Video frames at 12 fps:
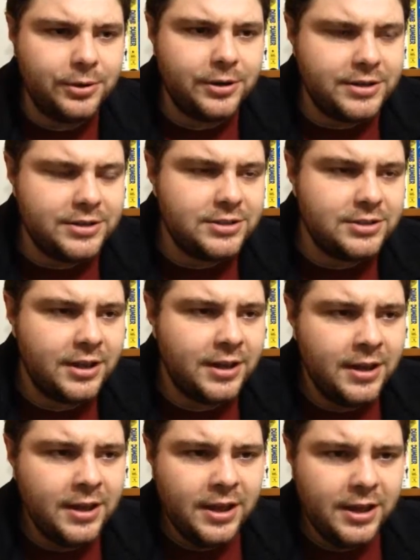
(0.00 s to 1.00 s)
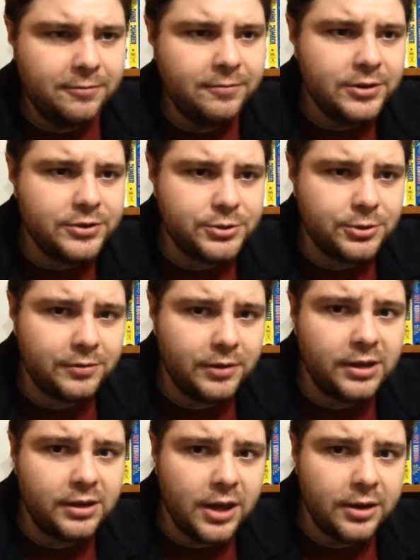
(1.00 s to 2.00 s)
where it feels sort of
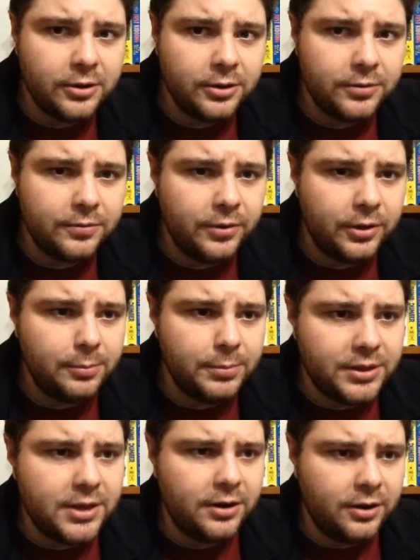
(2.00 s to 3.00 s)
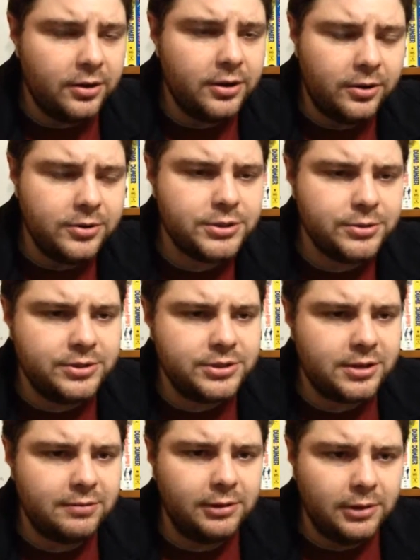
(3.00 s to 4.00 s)
like a down to earth film, but then it also is
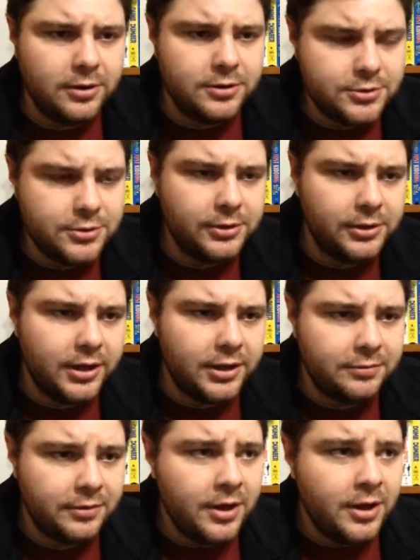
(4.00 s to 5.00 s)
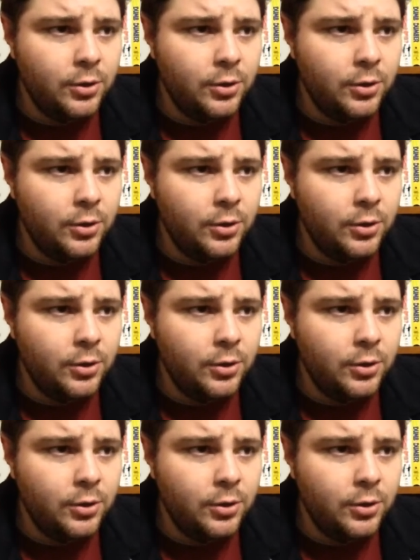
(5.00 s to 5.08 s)
kind of a larger than life,